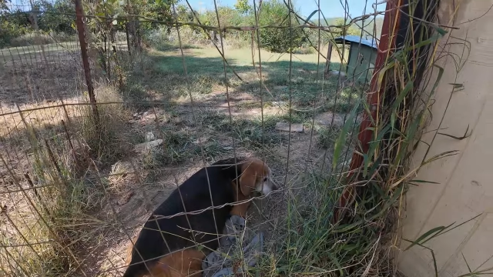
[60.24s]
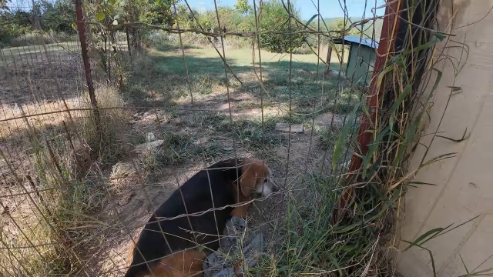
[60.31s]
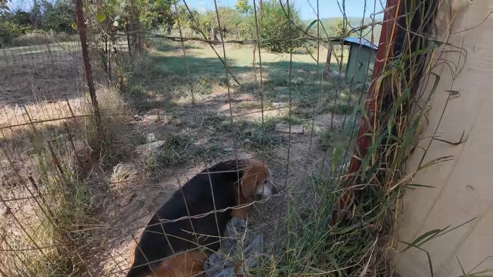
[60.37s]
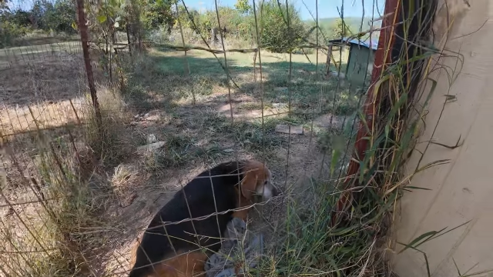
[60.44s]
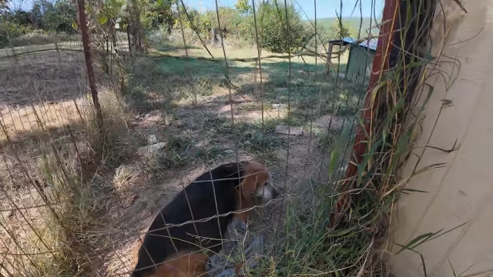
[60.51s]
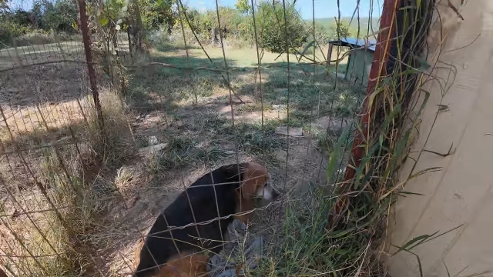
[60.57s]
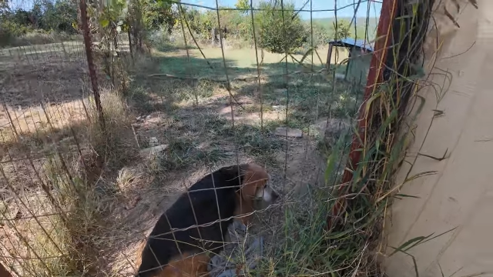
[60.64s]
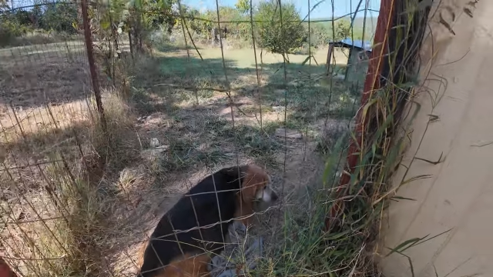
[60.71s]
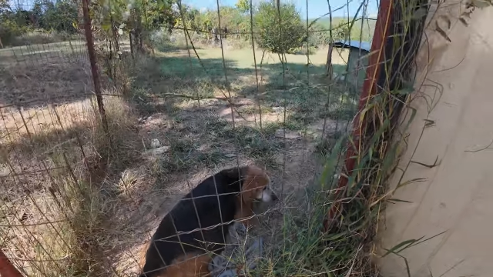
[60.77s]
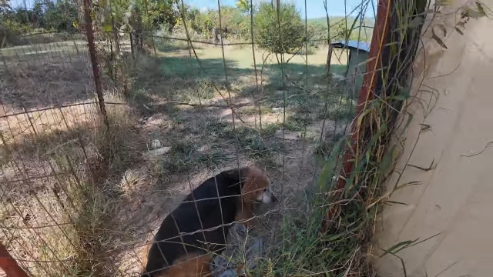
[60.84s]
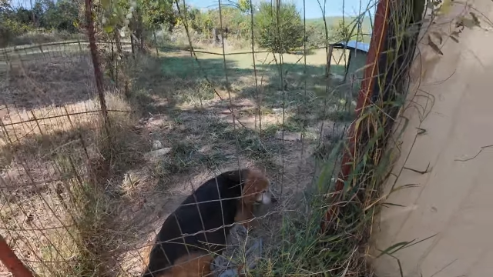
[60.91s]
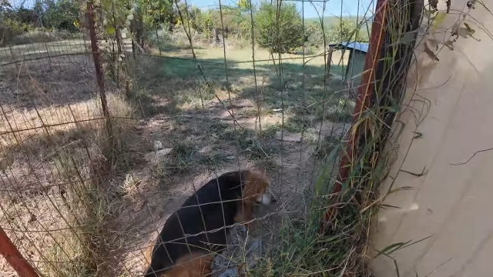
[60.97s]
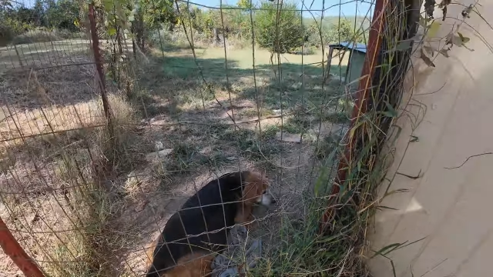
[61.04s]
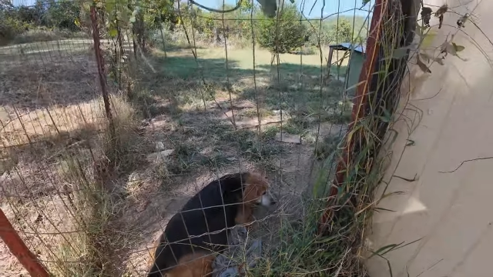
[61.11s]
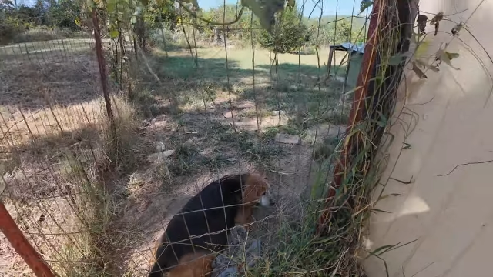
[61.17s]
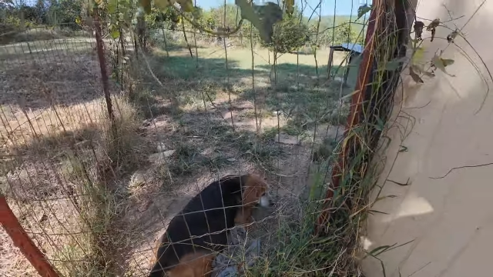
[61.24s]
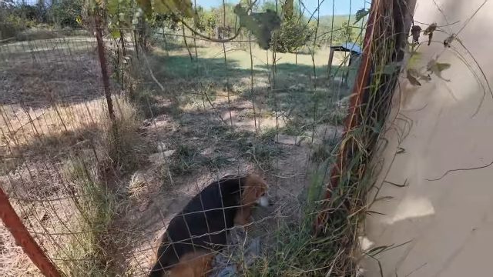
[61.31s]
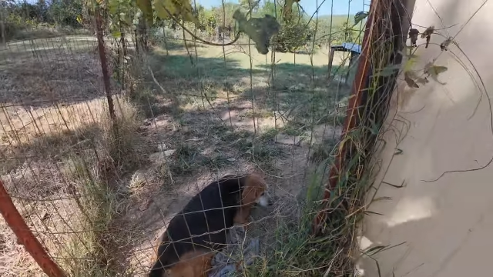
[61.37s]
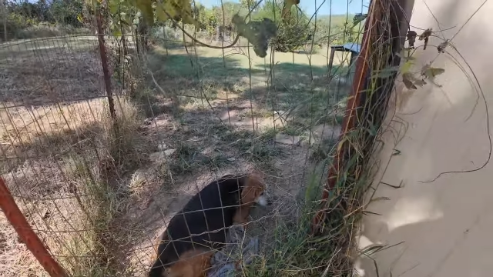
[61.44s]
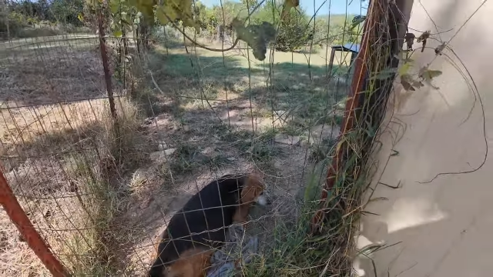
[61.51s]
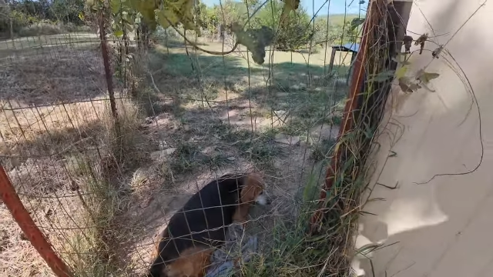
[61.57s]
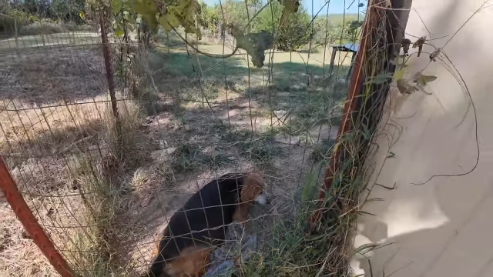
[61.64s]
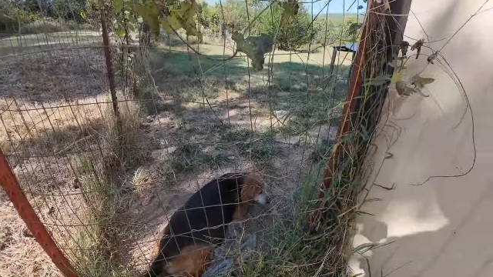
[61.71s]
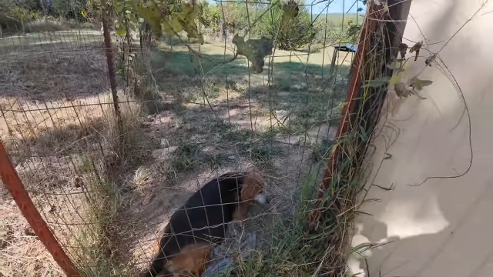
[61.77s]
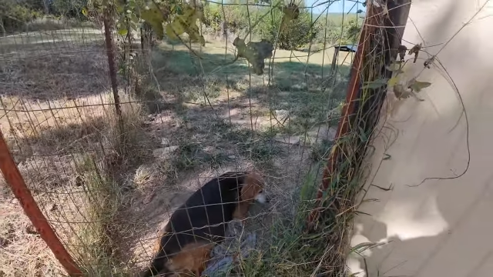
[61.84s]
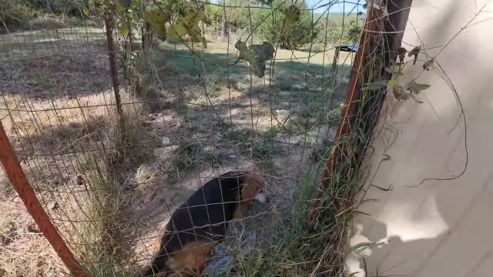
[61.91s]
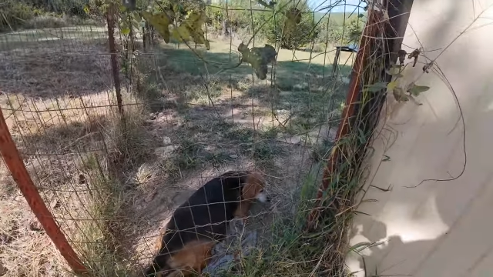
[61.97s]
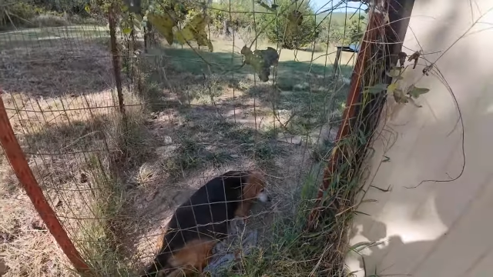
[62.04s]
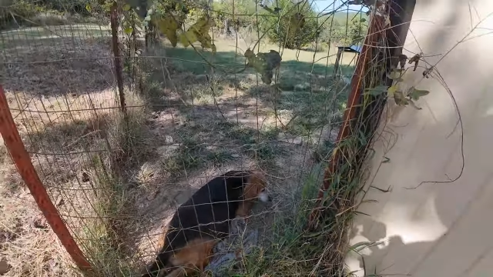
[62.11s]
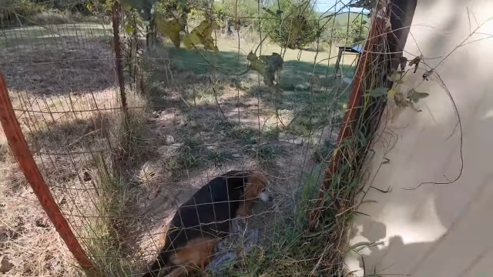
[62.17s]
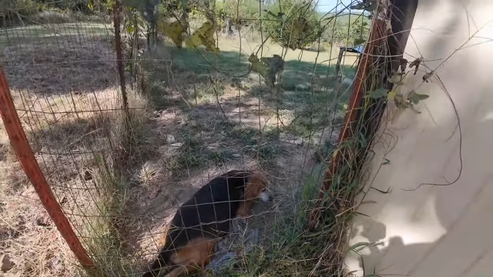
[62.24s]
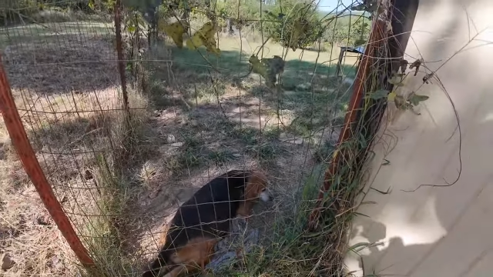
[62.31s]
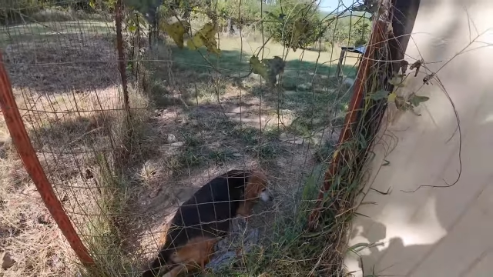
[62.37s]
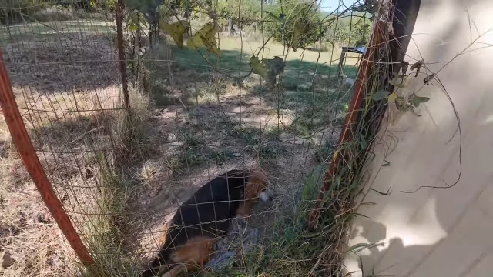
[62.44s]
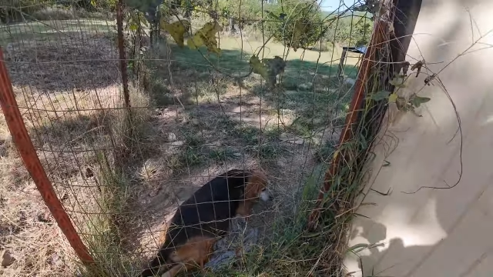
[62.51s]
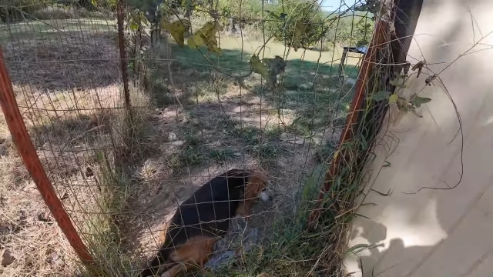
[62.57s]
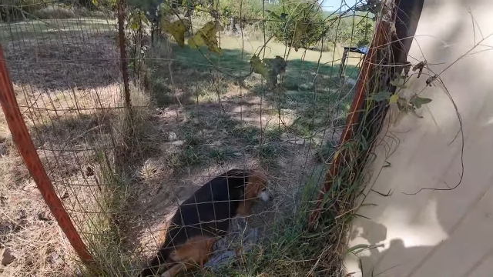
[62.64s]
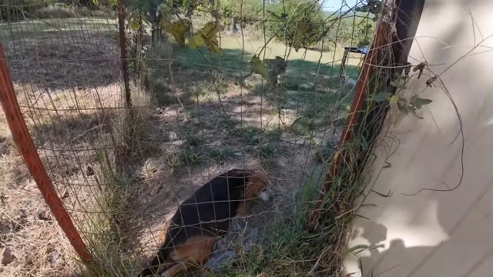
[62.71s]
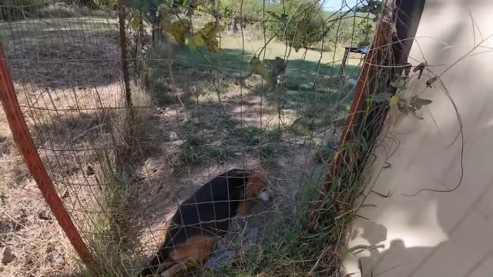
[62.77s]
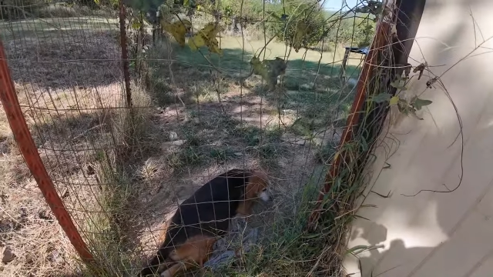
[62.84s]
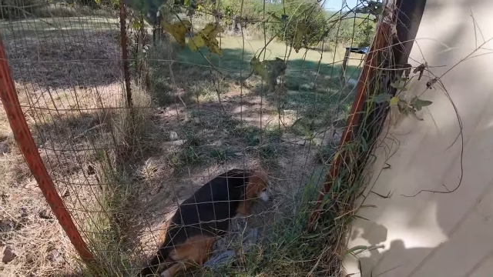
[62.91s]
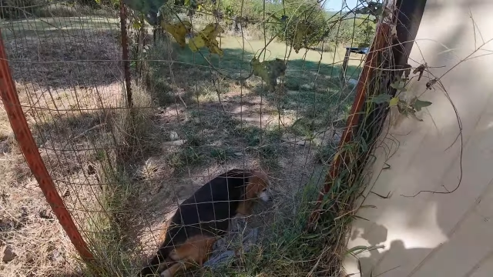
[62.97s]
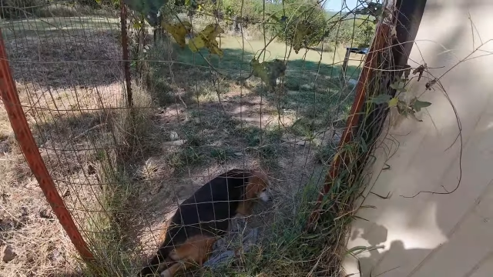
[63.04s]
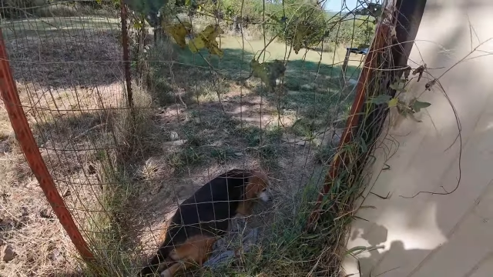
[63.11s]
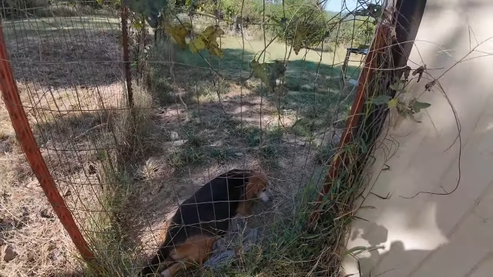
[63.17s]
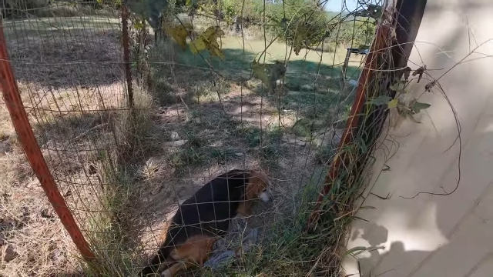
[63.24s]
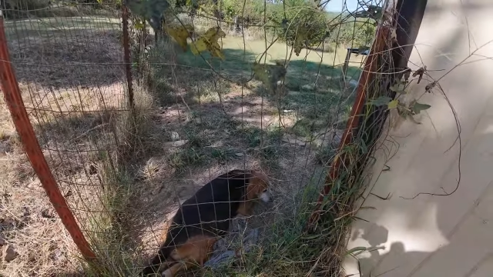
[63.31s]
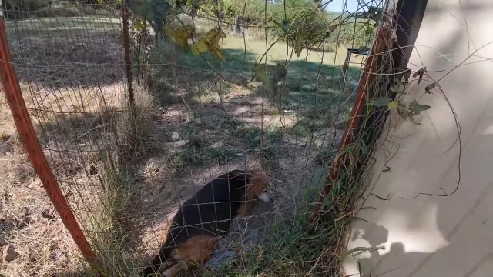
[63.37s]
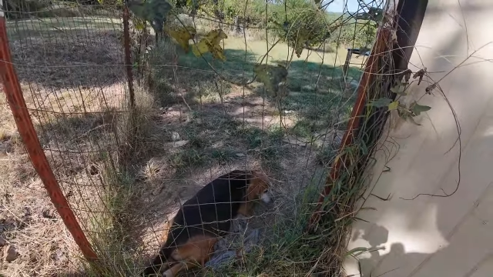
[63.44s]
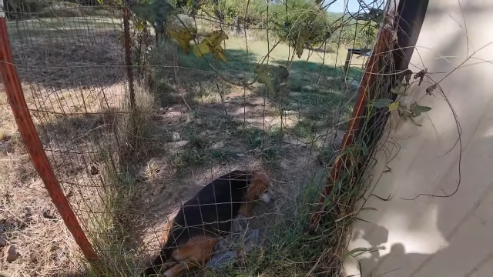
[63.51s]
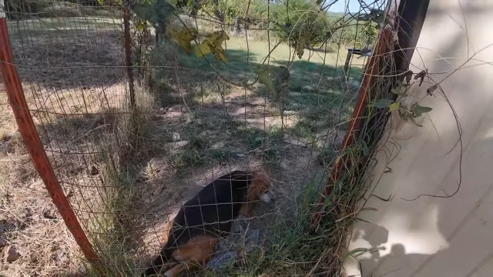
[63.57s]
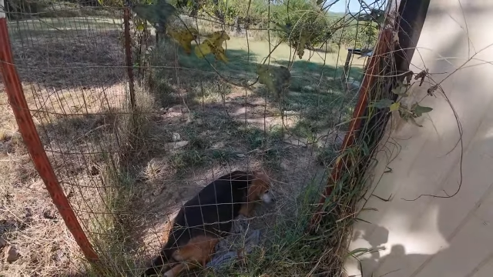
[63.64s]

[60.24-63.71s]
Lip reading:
(no speaker visible)